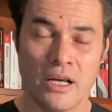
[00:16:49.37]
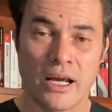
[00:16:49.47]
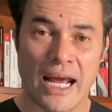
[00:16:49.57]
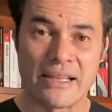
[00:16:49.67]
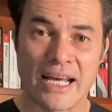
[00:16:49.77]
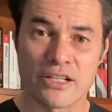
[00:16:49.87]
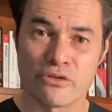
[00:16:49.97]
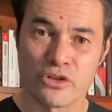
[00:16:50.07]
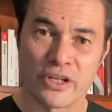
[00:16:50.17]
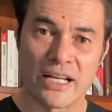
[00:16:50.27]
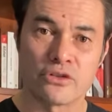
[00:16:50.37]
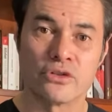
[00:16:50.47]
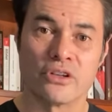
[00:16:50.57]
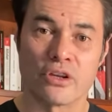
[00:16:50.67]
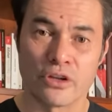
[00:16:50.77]
And the answer is you get to
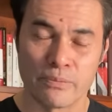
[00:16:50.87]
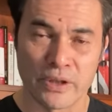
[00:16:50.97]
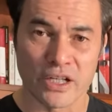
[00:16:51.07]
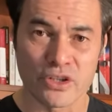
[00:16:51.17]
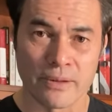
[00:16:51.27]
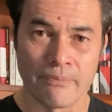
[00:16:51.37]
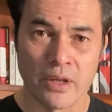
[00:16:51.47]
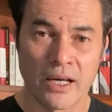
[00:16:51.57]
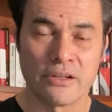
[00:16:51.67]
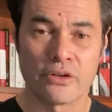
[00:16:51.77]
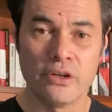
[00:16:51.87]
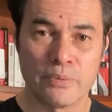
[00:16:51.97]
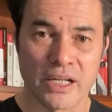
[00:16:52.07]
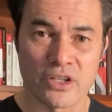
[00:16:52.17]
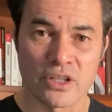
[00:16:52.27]
the third prediction. And the third
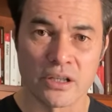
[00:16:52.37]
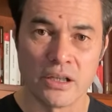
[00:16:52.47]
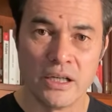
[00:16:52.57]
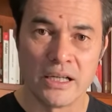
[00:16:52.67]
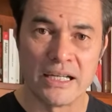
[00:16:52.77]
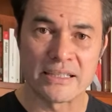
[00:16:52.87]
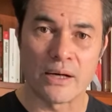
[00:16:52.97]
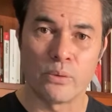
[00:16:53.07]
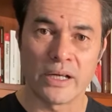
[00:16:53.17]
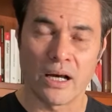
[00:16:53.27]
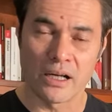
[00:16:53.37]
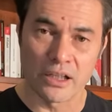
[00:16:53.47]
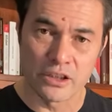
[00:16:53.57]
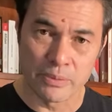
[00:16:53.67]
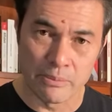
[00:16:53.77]
prediction is that we are
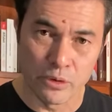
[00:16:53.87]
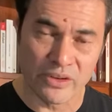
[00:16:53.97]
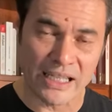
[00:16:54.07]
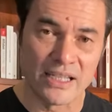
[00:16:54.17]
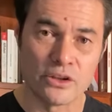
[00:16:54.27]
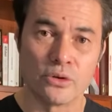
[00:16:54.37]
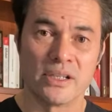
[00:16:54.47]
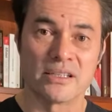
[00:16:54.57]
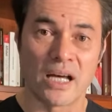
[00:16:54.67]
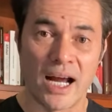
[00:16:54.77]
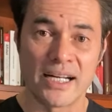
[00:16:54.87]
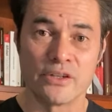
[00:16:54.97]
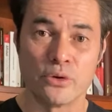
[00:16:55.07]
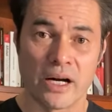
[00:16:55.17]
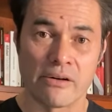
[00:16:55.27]
going to be moving into an entirely
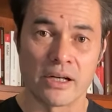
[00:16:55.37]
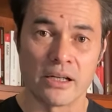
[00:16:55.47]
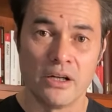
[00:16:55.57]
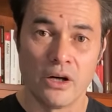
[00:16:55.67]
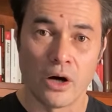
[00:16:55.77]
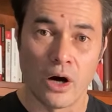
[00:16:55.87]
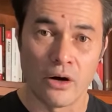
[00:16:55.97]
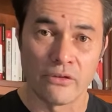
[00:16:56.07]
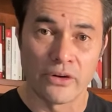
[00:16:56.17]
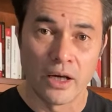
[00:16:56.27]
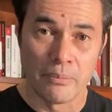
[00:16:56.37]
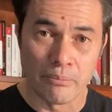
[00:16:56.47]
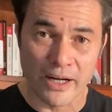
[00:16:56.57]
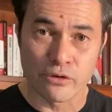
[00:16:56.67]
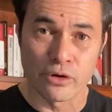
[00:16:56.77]
new era of
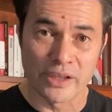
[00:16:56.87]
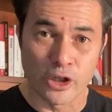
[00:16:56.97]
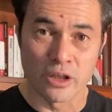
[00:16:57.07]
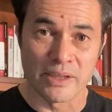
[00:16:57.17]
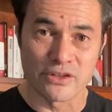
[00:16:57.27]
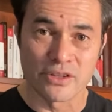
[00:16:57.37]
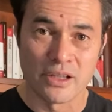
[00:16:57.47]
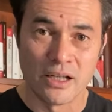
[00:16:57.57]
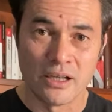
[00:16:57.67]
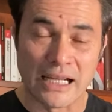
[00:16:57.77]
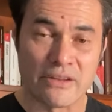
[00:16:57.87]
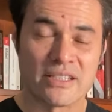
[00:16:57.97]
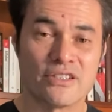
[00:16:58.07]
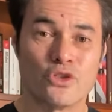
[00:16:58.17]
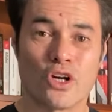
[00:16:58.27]
microeconomies. Now,
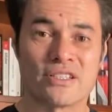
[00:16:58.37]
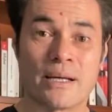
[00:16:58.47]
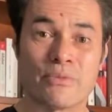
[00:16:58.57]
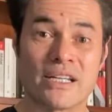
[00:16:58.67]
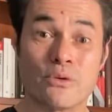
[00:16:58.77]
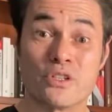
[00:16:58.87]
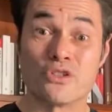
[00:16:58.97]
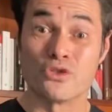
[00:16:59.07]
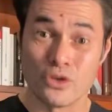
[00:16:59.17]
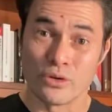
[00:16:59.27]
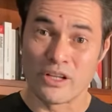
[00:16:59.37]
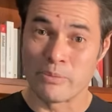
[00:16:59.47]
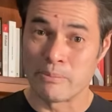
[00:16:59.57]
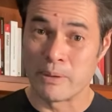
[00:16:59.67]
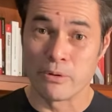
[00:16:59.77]
this is not something which is new. There have
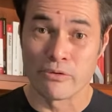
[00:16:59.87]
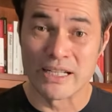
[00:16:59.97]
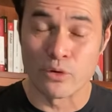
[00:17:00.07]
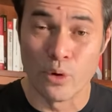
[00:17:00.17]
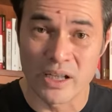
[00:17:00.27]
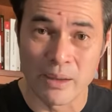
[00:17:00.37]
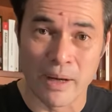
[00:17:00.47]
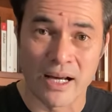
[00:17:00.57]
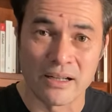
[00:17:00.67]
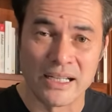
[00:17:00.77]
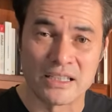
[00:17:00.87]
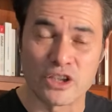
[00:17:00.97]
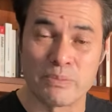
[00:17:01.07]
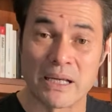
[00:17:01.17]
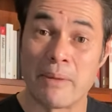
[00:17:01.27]
been people already talking about it
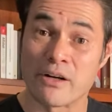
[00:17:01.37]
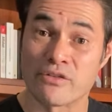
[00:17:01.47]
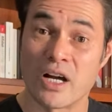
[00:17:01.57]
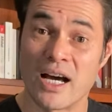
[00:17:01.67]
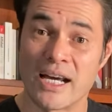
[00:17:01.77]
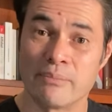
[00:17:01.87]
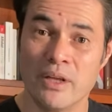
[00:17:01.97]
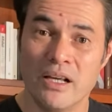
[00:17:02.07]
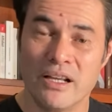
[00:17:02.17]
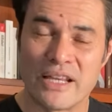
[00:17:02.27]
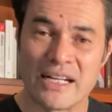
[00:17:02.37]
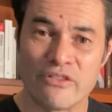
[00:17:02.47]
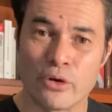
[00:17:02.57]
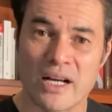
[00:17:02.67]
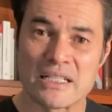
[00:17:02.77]
just being a matter of time, that if
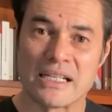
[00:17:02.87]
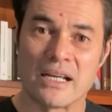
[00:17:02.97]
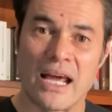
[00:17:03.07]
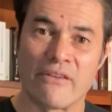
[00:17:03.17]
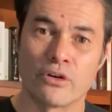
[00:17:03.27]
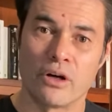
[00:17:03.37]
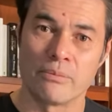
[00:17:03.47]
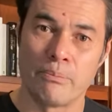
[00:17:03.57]
you actually have gone